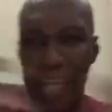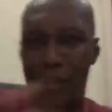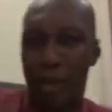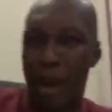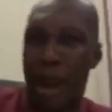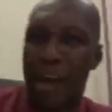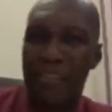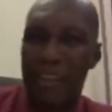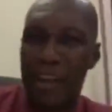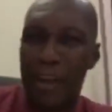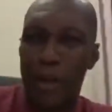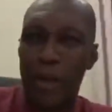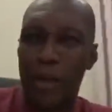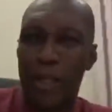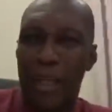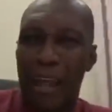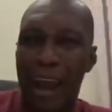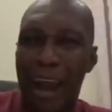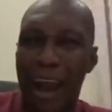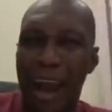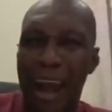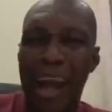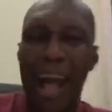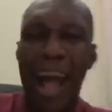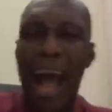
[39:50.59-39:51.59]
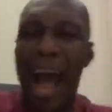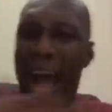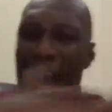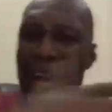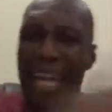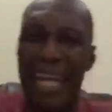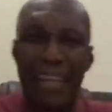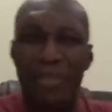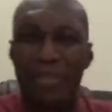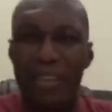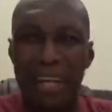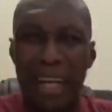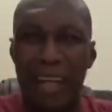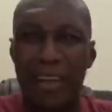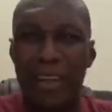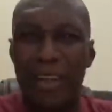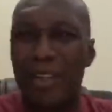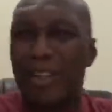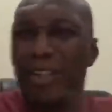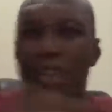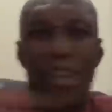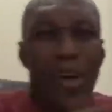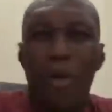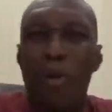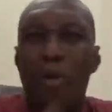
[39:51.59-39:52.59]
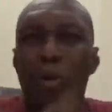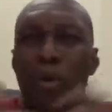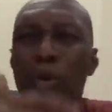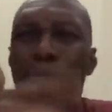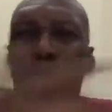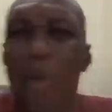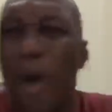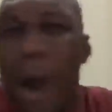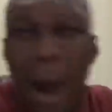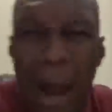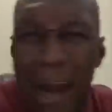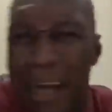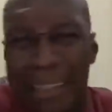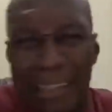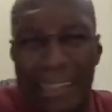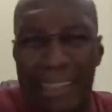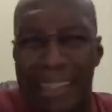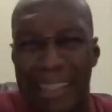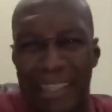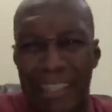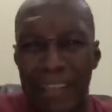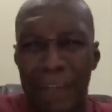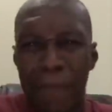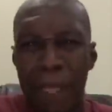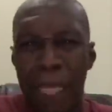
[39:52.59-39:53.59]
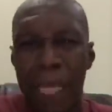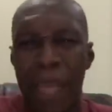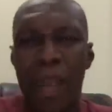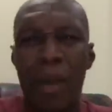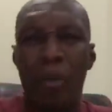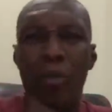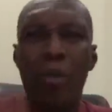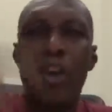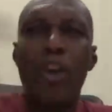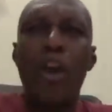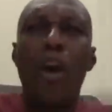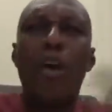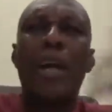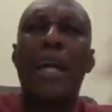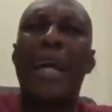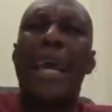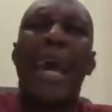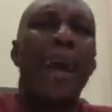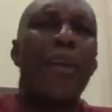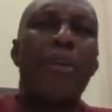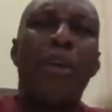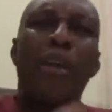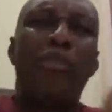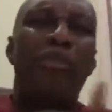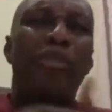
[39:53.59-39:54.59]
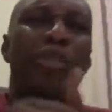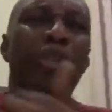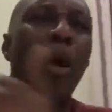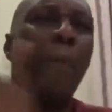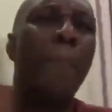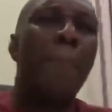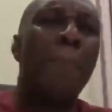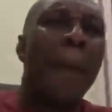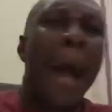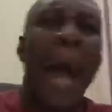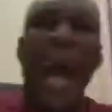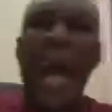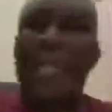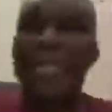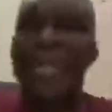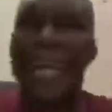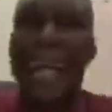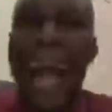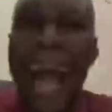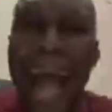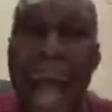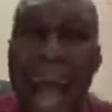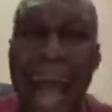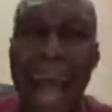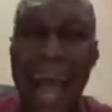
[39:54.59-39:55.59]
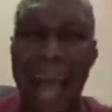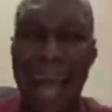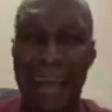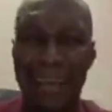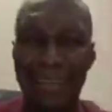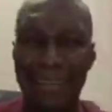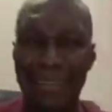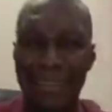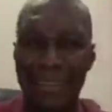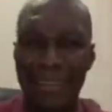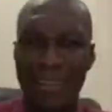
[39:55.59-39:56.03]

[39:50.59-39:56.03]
I drive a good car. I live in a good. So what? We don't care of your mad car.